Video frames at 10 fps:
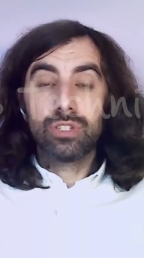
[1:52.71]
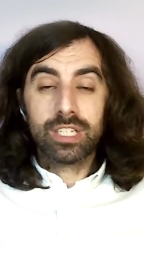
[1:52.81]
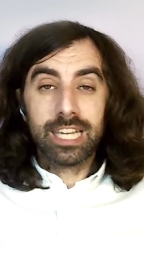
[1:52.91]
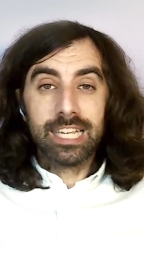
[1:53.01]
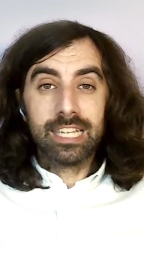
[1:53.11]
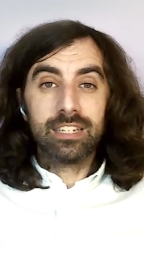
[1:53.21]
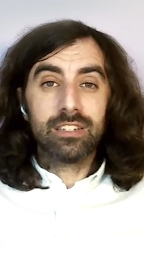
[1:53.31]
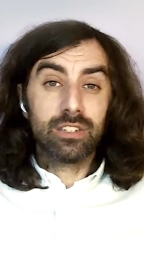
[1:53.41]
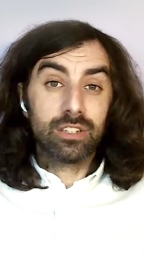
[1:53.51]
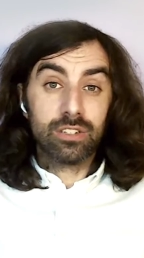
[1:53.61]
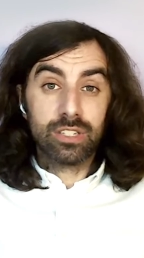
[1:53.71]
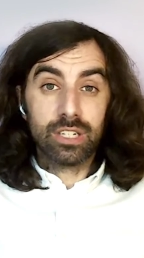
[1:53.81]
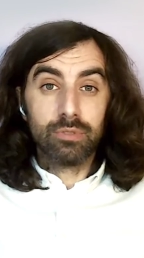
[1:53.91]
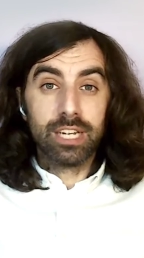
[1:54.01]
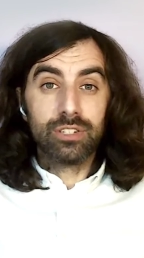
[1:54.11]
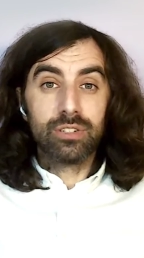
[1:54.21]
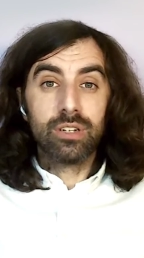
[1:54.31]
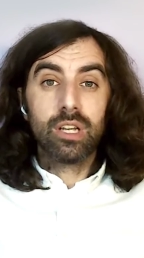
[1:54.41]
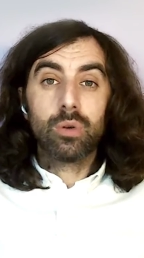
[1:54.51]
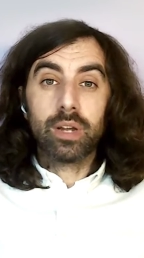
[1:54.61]
take into consideration
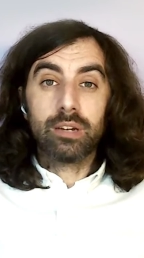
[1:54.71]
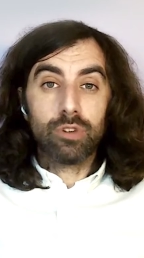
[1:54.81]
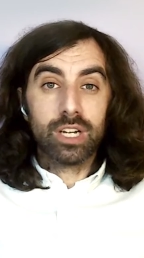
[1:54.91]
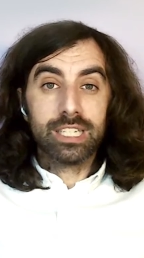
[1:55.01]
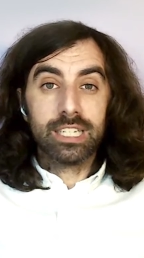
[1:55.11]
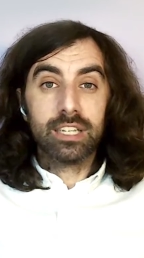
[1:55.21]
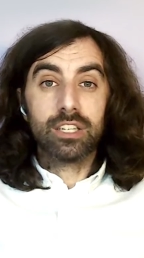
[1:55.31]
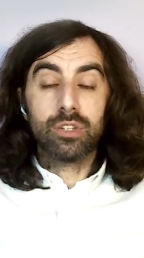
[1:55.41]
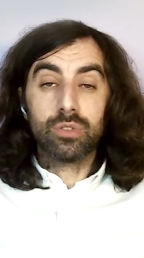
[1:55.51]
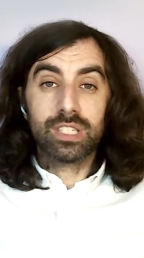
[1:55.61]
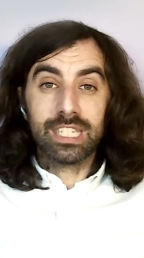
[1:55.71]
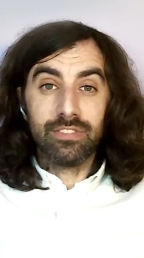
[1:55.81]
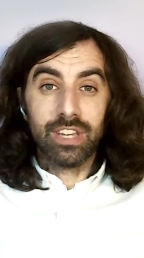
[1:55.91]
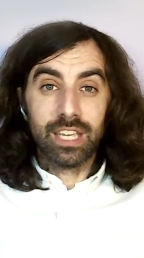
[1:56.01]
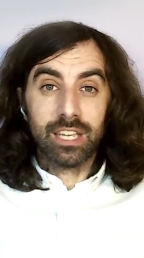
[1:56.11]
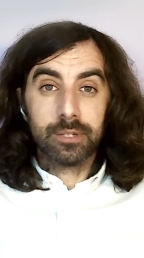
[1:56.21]
when writing your CV.